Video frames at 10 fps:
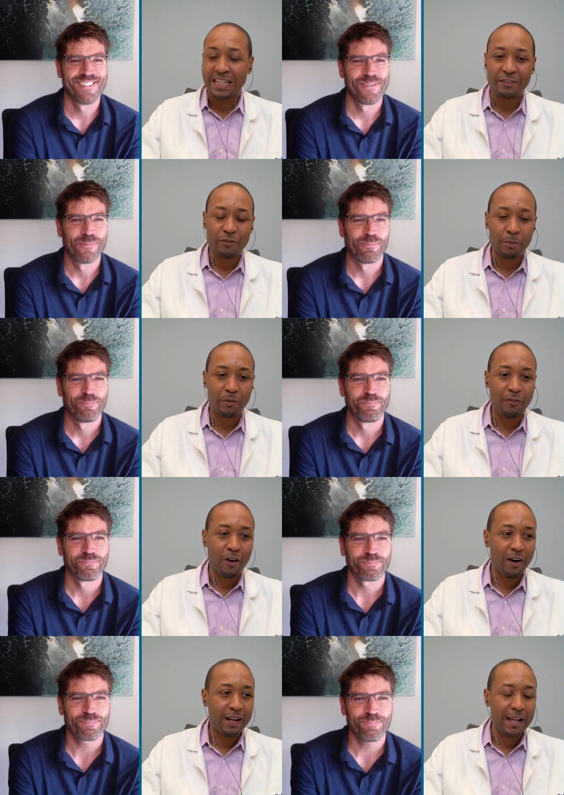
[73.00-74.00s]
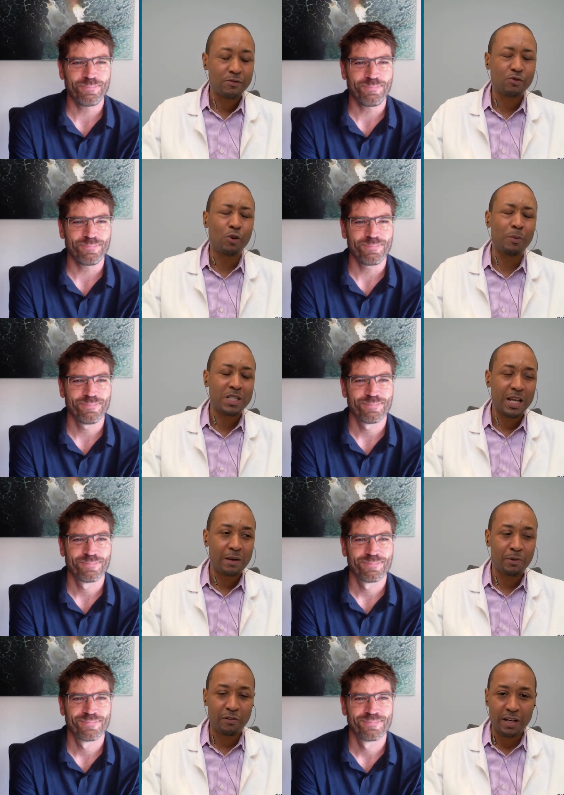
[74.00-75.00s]
Speaker 1: it from afar and had so much
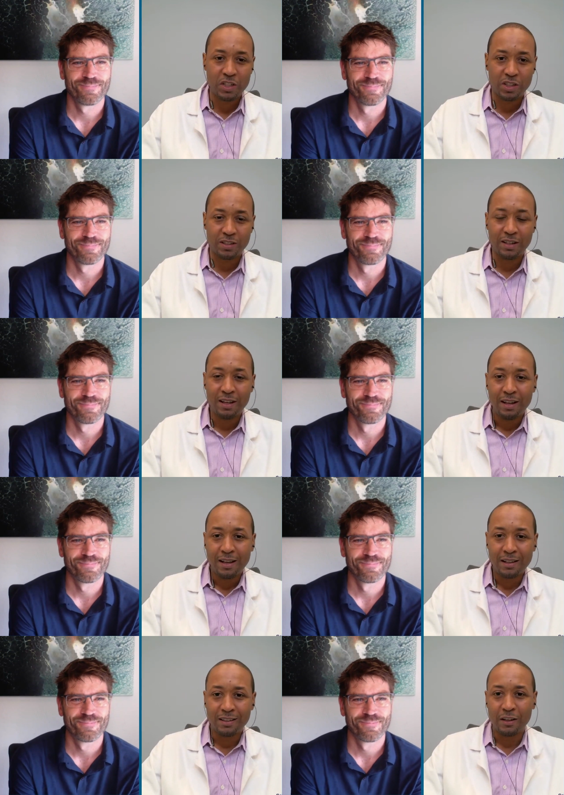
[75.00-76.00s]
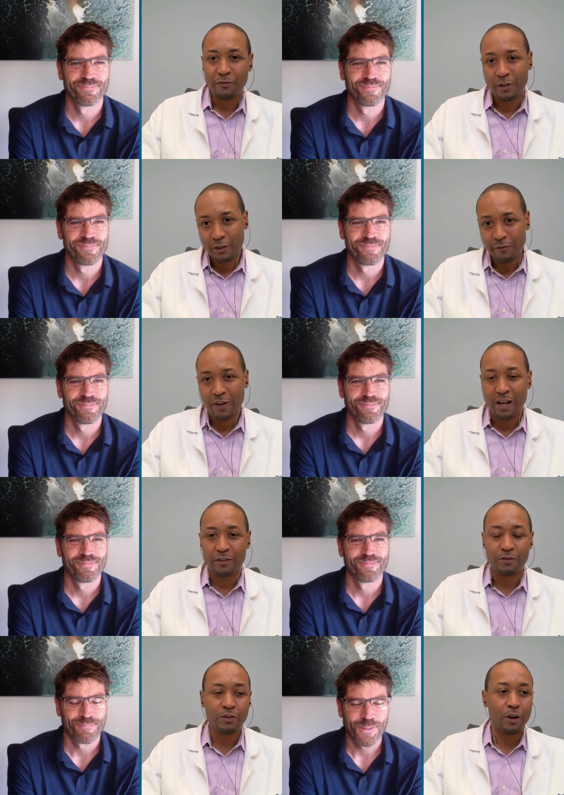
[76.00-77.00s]
admiration and love for your
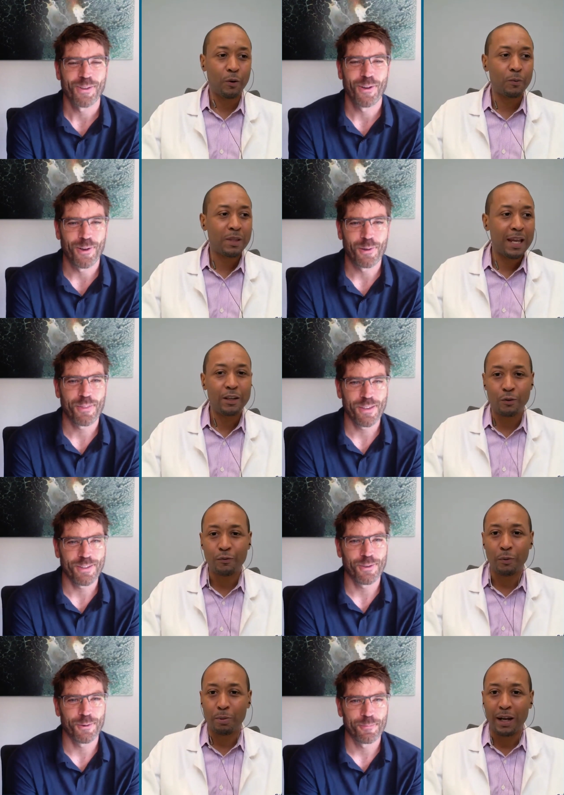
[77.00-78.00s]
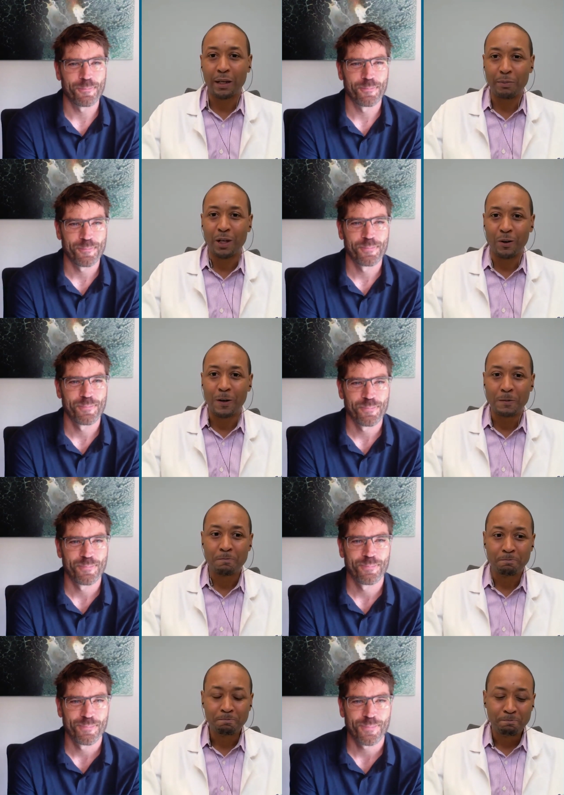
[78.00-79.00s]
father. So oh, thank, thank, you for bringing me on.
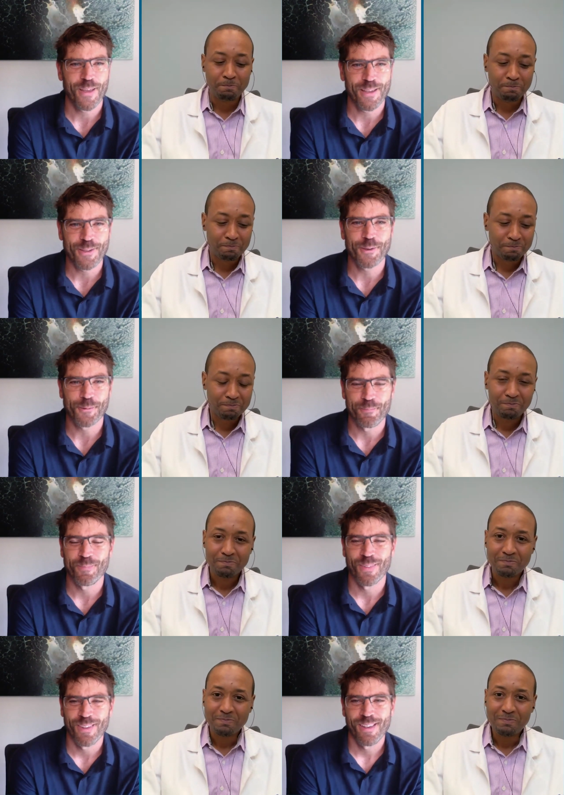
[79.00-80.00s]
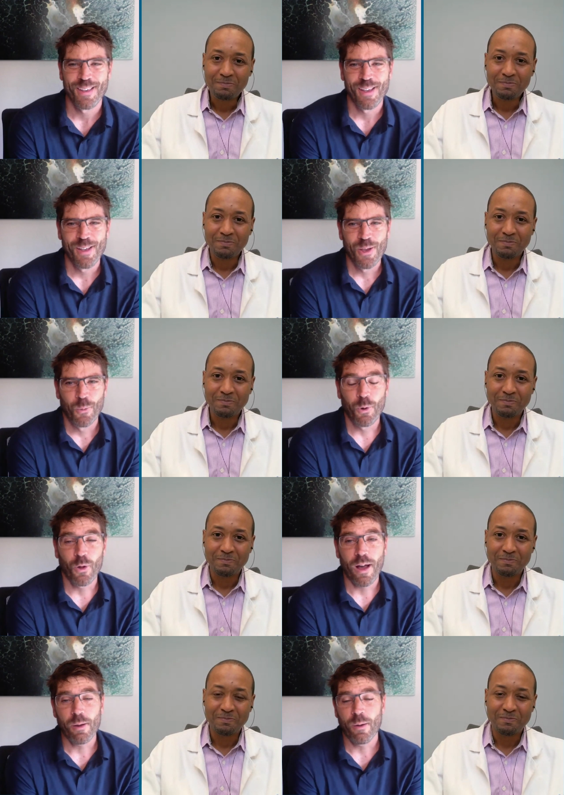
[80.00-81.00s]
Speaker 2: Thank you. Well,
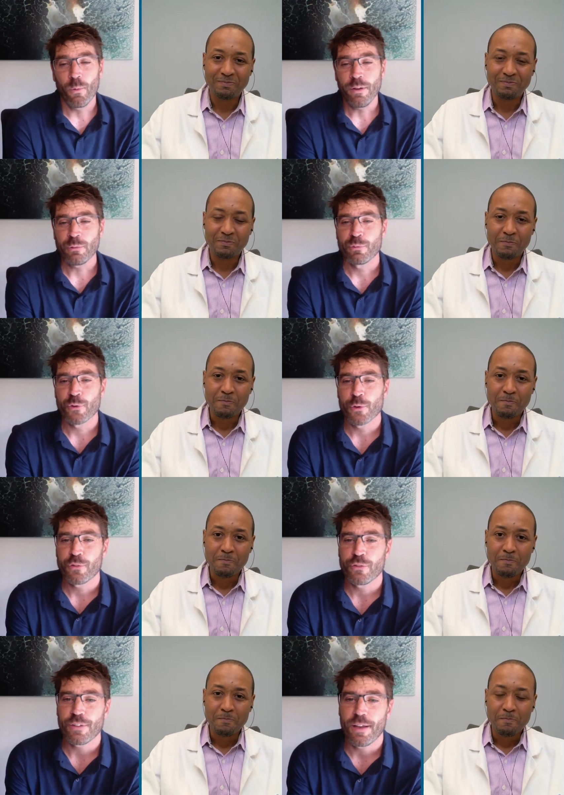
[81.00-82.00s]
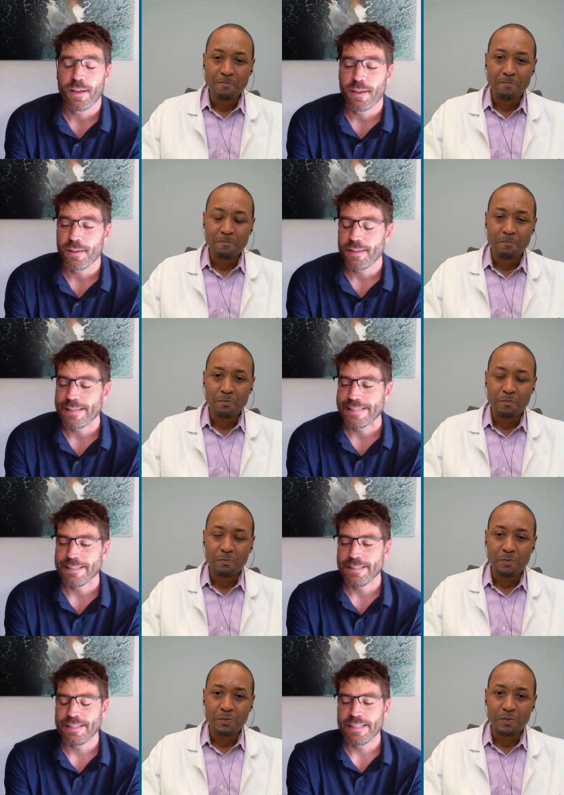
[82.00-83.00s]
I, I, wanted to first uh,
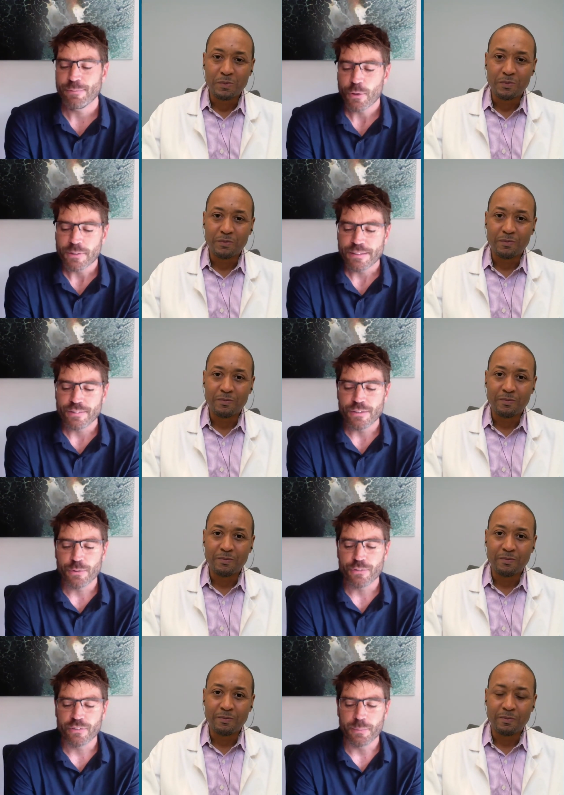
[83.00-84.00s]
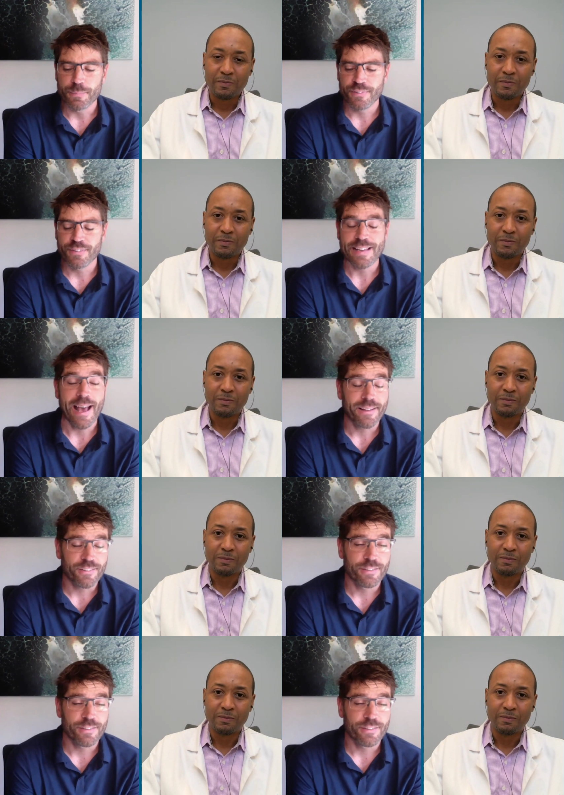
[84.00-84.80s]
give our listeners some stats